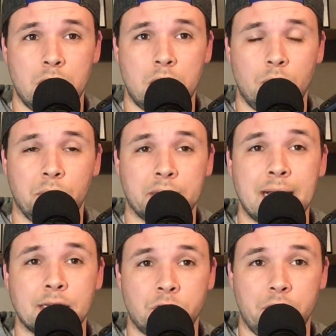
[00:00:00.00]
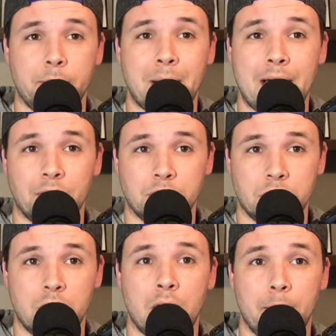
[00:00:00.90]
with Gastonia batters
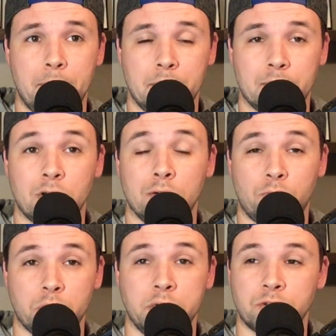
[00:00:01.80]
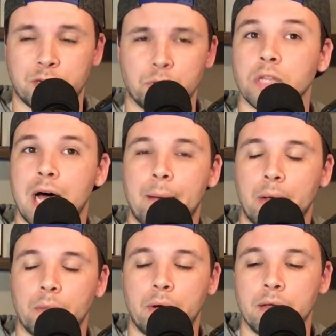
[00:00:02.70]
up. Called 14 strikes for a lot, by
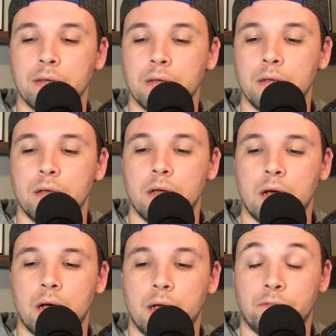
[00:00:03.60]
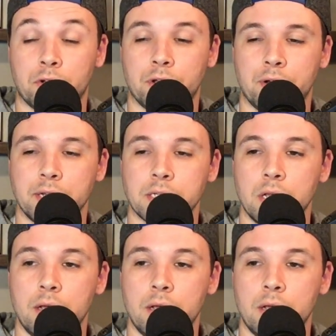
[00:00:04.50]
the way, if you're curious.